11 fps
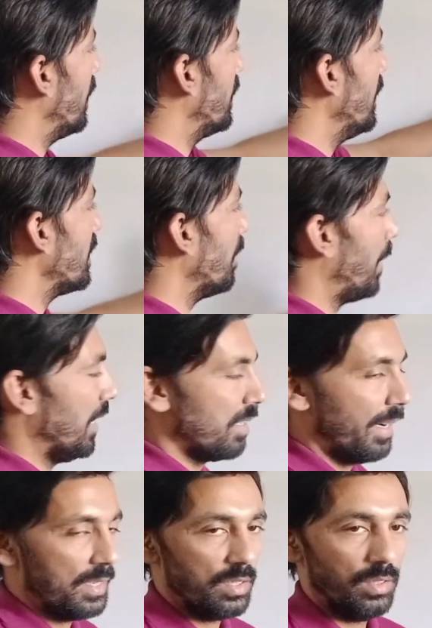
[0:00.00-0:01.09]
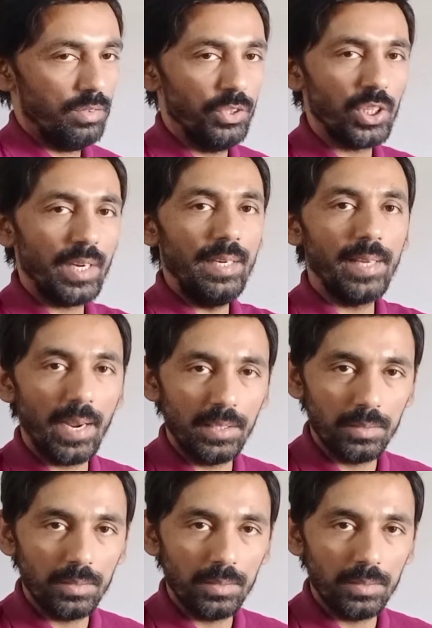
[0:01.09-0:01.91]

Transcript: these are pericytes, which are intact.